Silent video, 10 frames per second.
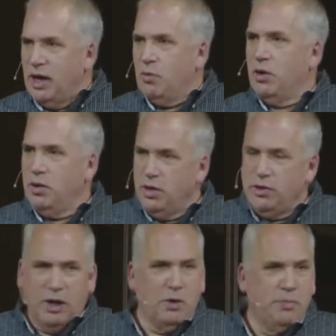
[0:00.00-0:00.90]
they were,
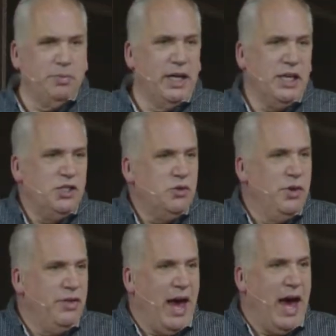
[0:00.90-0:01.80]
they were
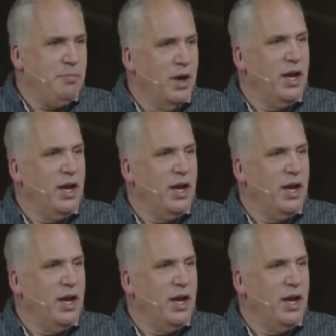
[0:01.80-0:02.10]
pleased with that.